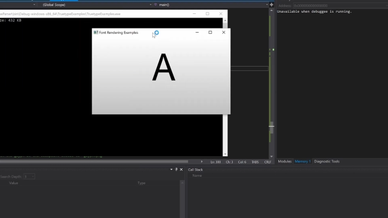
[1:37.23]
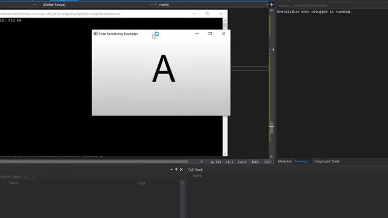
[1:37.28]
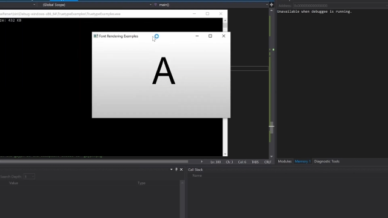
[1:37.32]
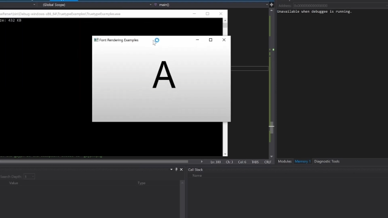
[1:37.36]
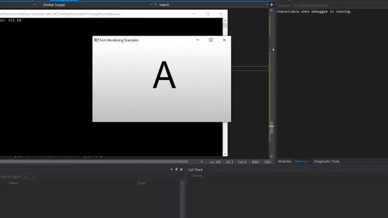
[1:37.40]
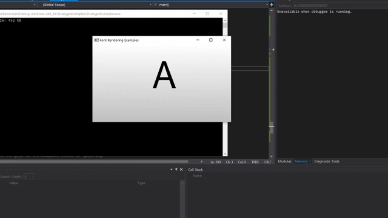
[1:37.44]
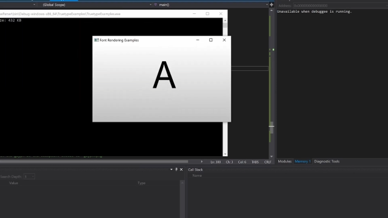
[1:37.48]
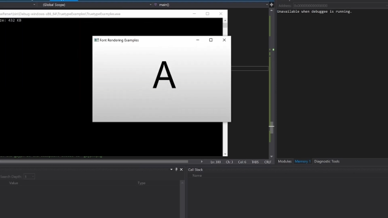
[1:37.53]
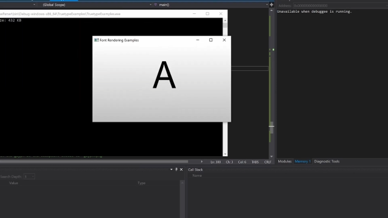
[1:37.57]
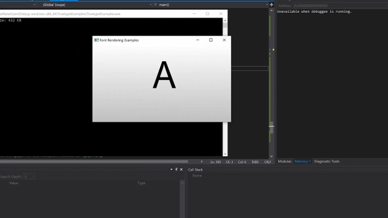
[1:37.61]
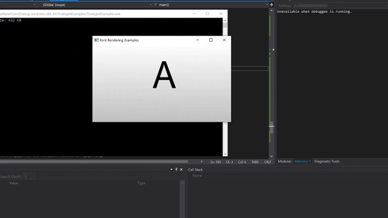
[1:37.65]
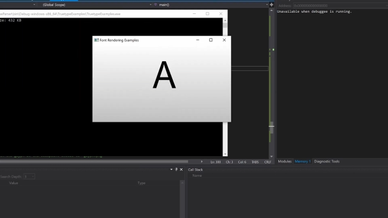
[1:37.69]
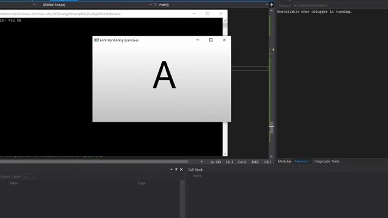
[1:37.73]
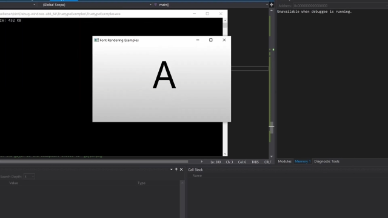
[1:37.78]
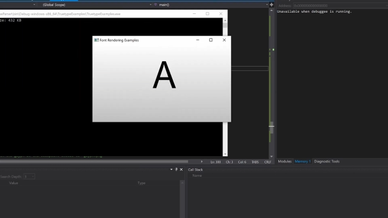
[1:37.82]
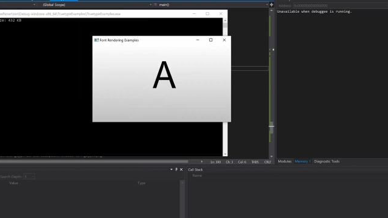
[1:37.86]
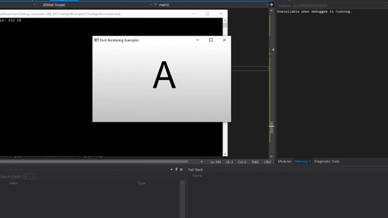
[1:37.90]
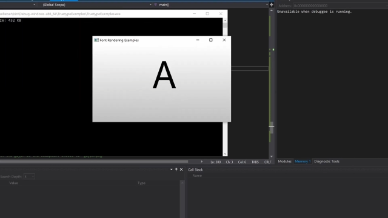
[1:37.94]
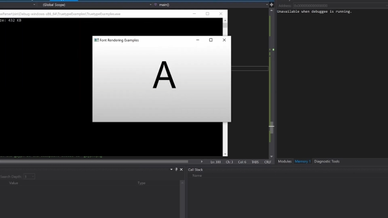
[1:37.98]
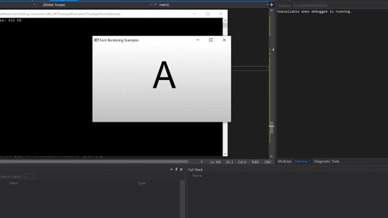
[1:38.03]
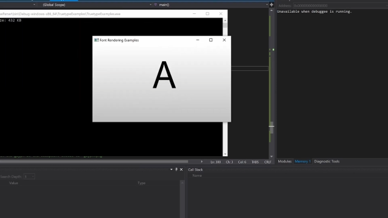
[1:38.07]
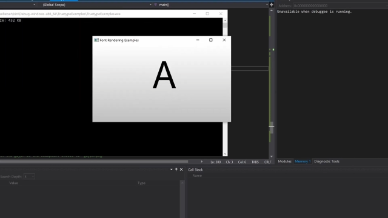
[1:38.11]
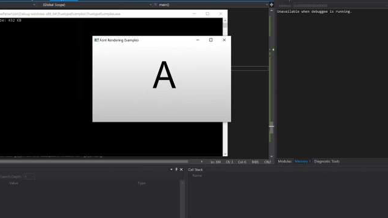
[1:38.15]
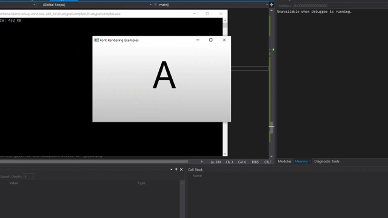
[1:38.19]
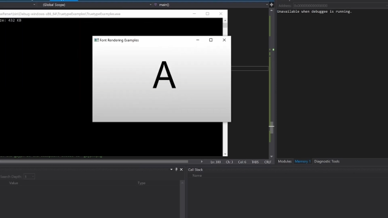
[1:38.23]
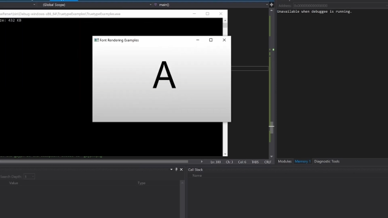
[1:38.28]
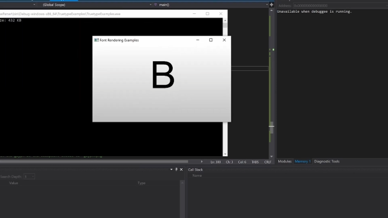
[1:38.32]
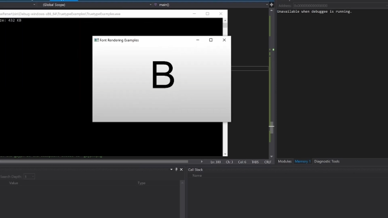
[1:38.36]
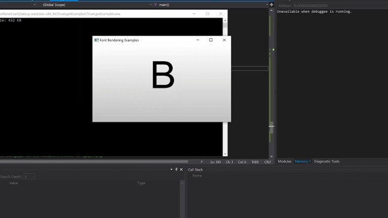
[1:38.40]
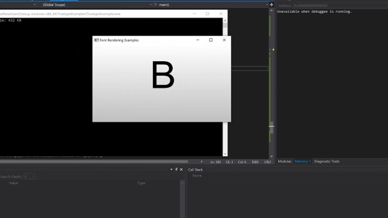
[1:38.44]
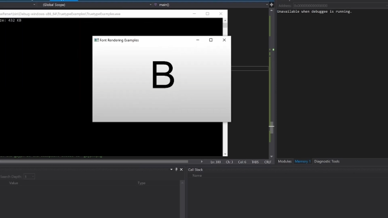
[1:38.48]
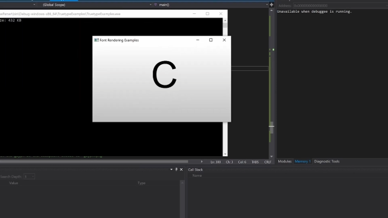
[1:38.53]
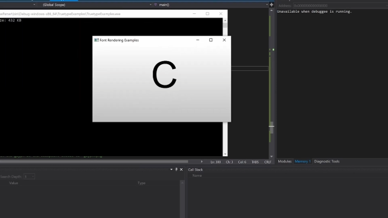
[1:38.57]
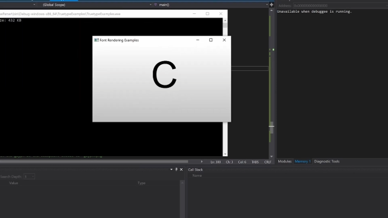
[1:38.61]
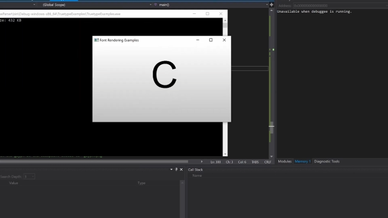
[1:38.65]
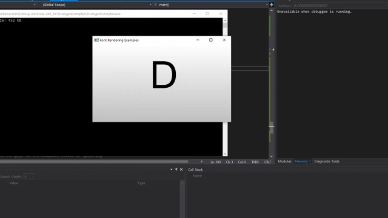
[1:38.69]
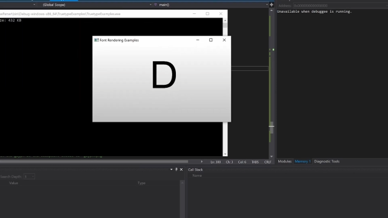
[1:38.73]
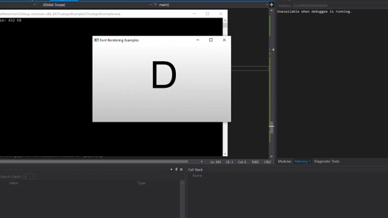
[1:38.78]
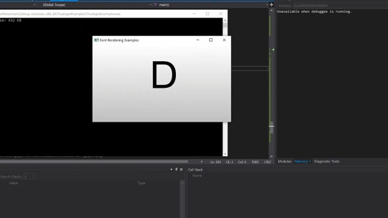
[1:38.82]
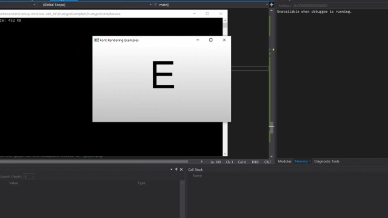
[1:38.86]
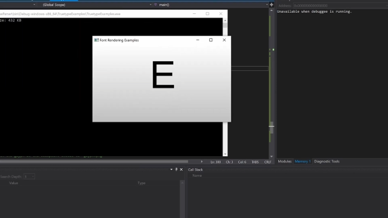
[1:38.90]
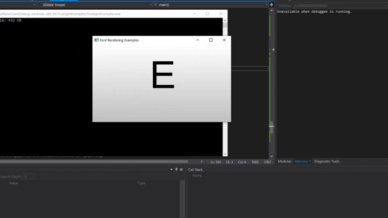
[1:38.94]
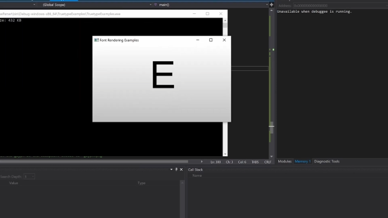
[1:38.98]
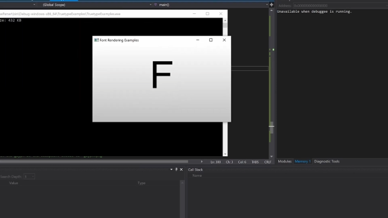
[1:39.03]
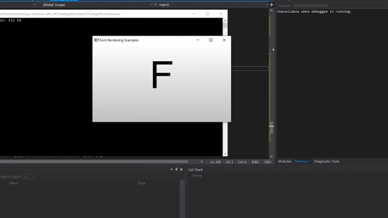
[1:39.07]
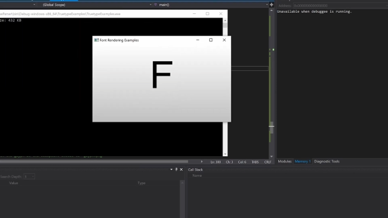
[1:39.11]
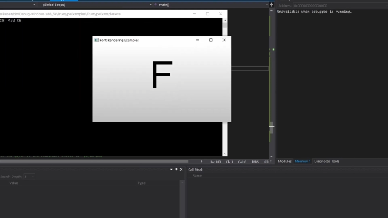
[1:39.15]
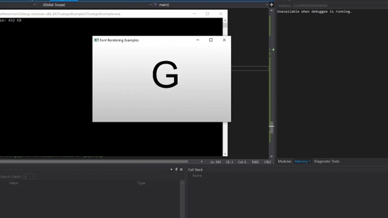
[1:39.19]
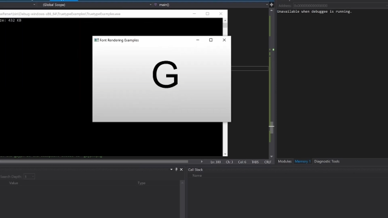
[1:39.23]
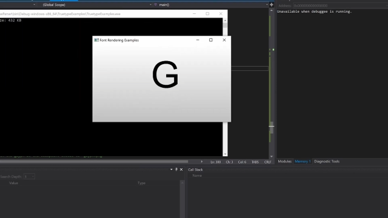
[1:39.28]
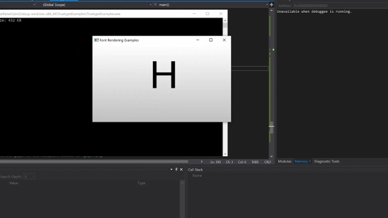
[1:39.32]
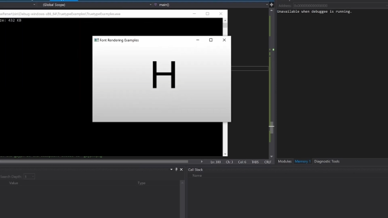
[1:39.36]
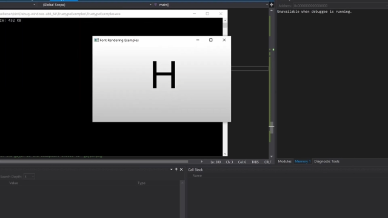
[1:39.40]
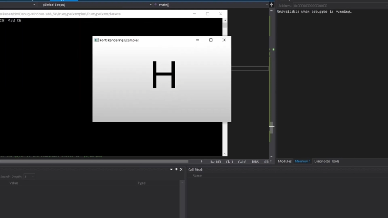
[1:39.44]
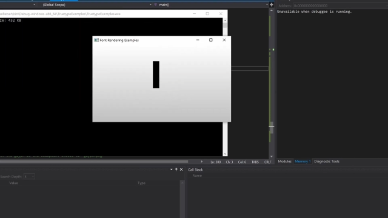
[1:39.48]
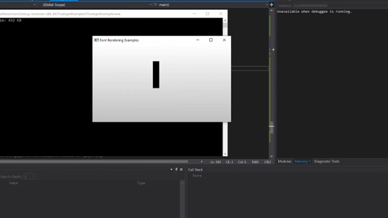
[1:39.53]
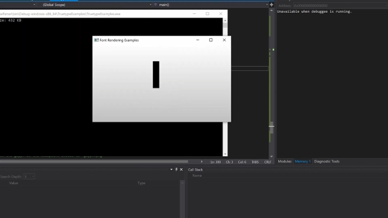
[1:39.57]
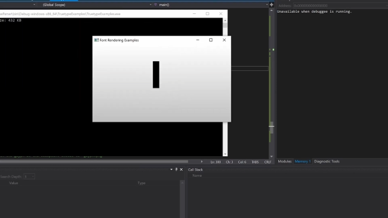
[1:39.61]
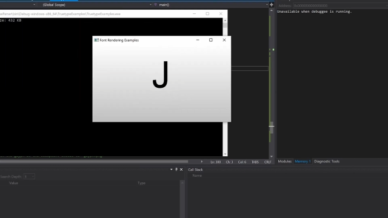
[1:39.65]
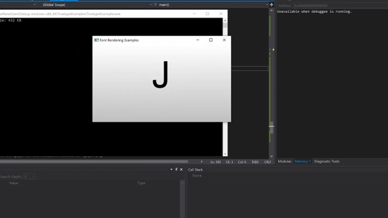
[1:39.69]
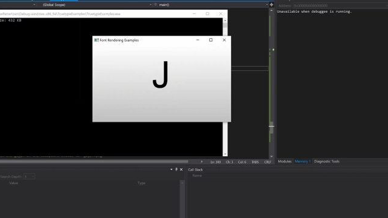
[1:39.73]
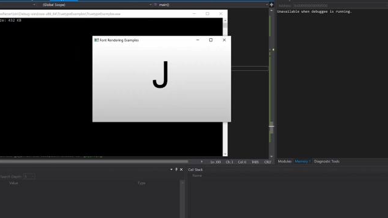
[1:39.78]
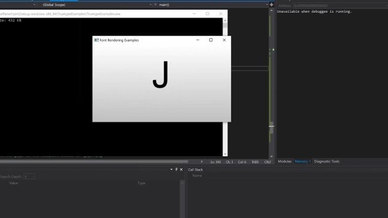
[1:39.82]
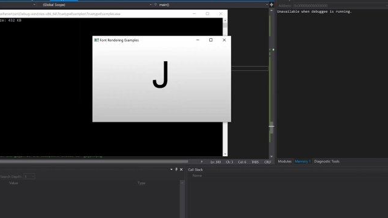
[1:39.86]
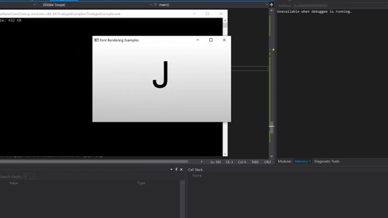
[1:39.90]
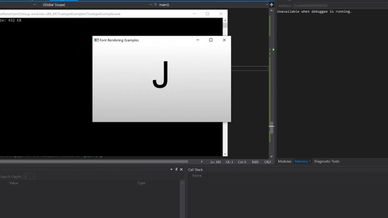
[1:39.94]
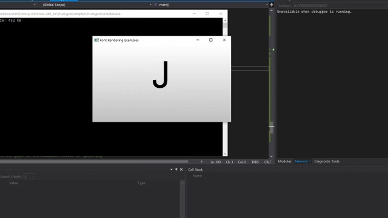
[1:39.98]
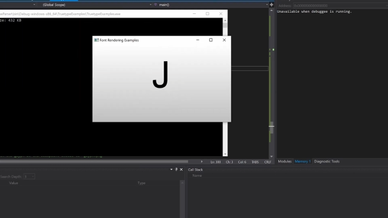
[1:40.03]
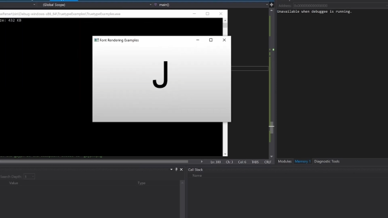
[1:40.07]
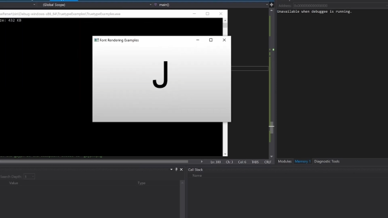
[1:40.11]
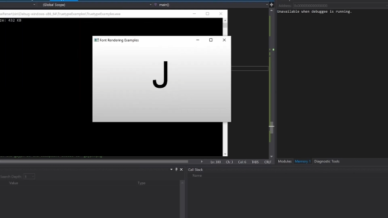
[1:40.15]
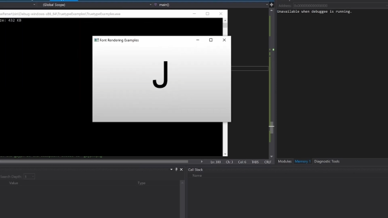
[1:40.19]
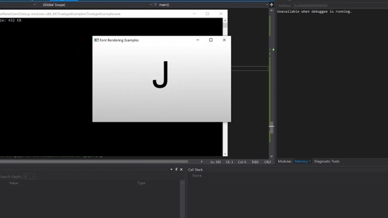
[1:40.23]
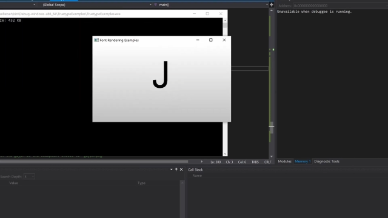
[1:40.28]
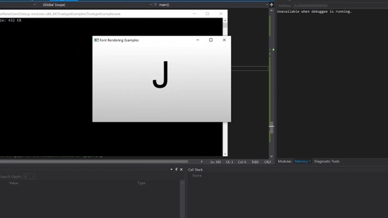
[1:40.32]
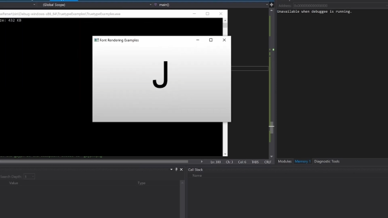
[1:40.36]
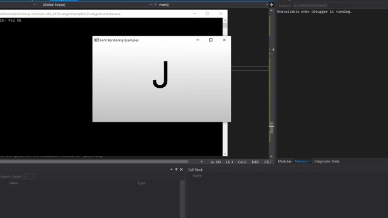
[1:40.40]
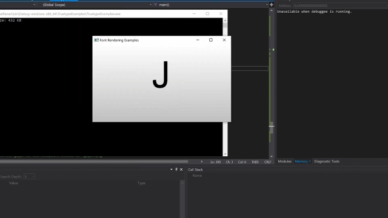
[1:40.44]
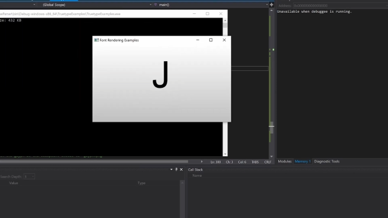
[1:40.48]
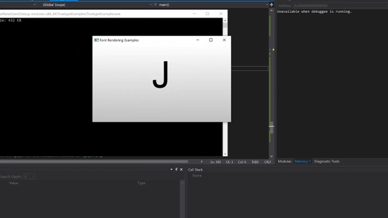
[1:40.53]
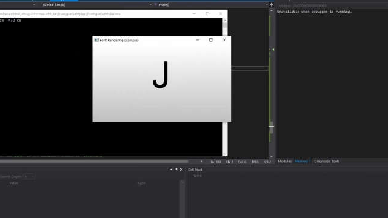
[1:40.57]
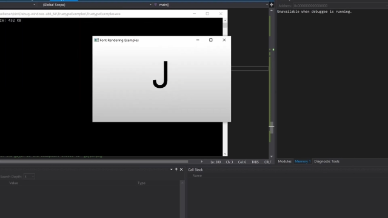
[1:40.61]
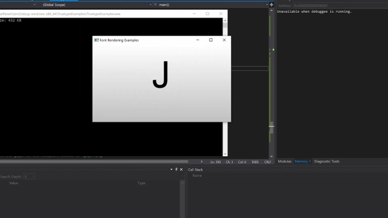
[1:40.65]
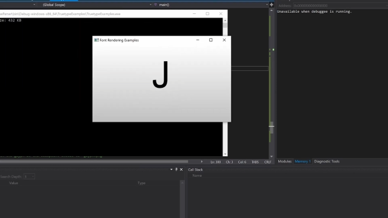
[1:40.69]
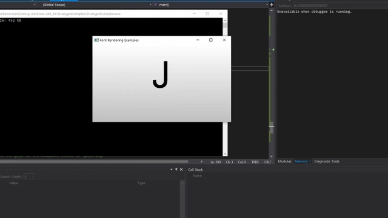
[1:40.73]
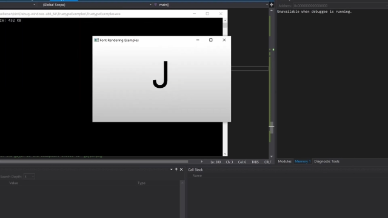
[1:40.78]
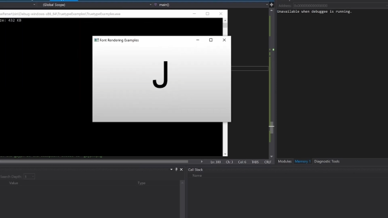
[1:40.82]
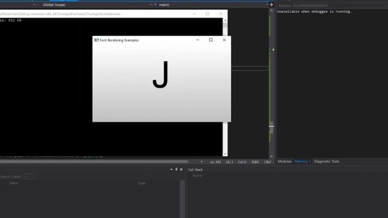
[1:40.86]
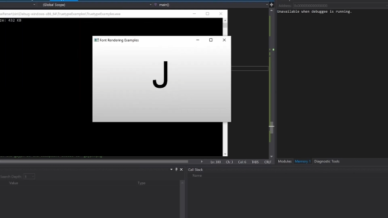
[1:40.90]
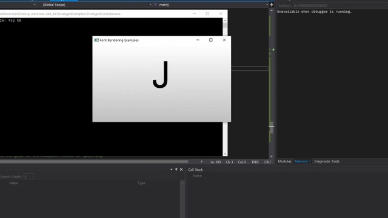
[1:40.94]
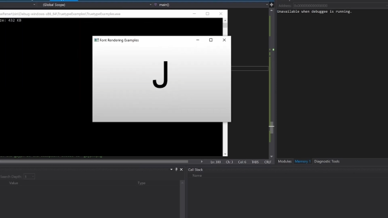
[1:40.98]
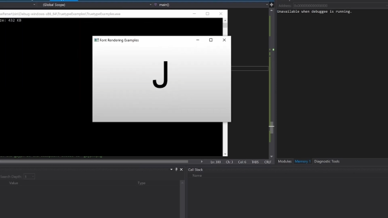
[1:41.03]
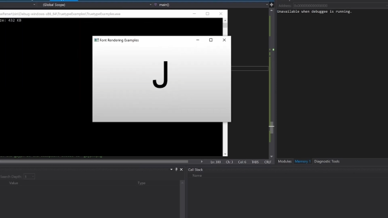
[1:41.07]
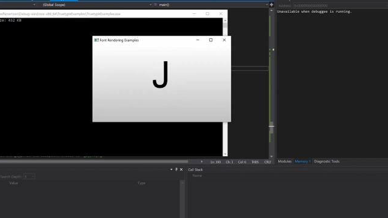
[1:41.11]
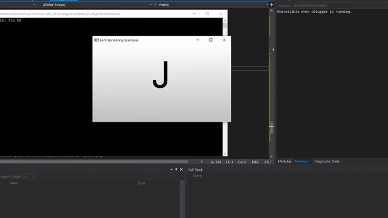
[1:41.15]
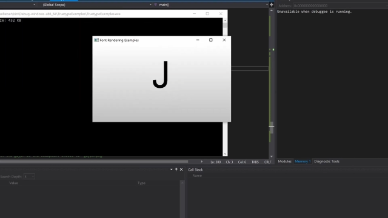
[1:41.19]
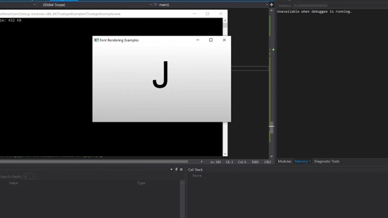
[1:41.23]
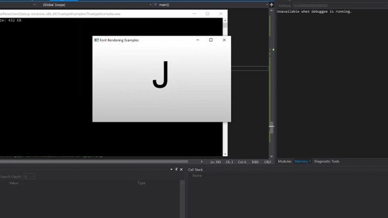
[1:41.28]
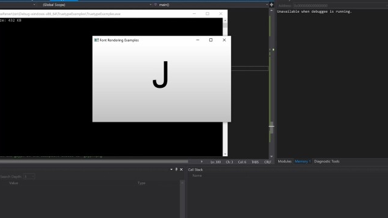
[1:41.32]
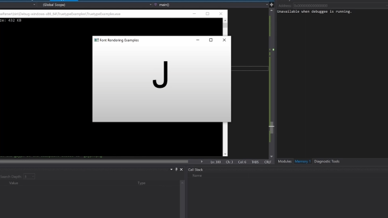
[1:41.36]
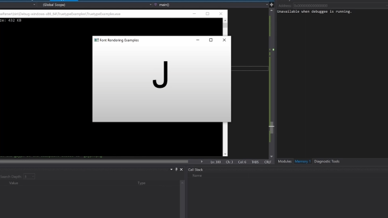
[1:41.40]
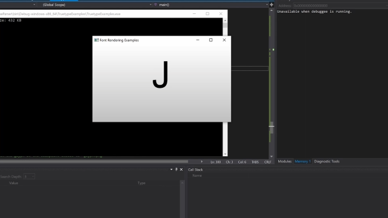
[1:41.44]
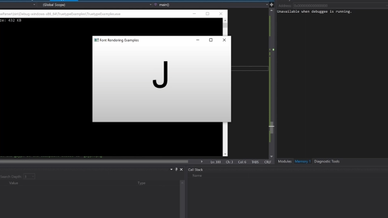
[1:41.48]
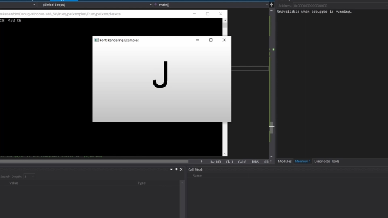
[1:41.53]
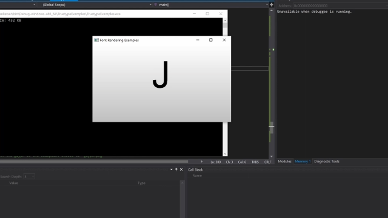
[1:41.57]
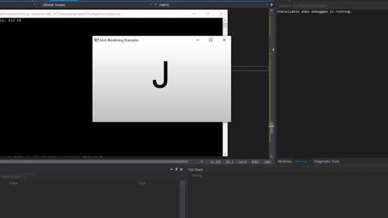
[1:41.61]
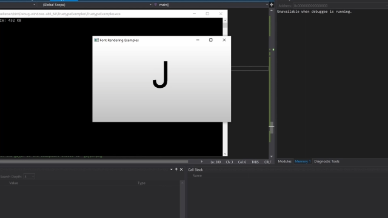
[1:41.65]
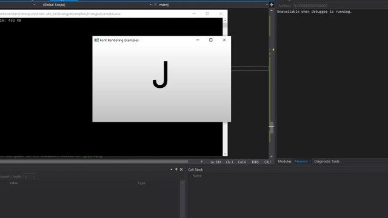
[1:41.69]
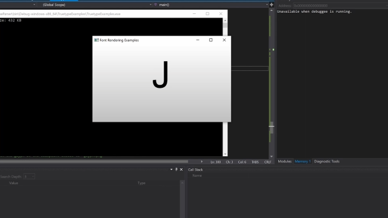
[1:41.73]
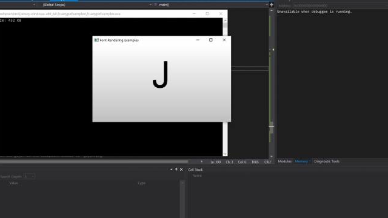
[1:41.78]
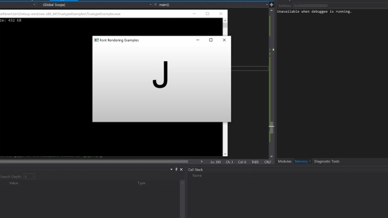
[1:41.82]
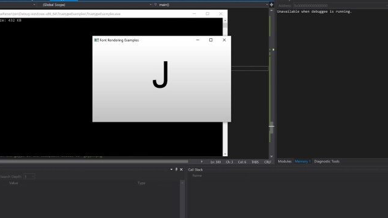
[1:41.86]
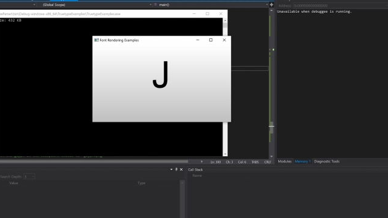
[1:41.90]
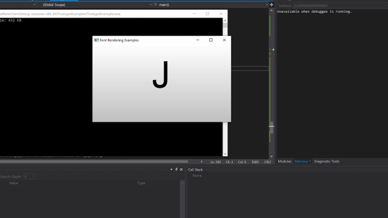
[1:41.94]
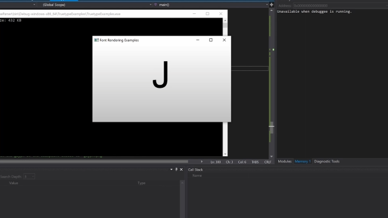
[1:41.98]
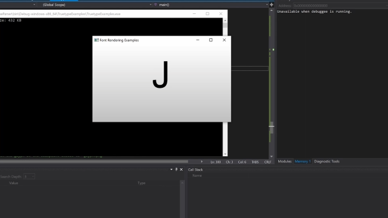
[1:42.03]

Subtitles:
Nobody's mouth can be seen.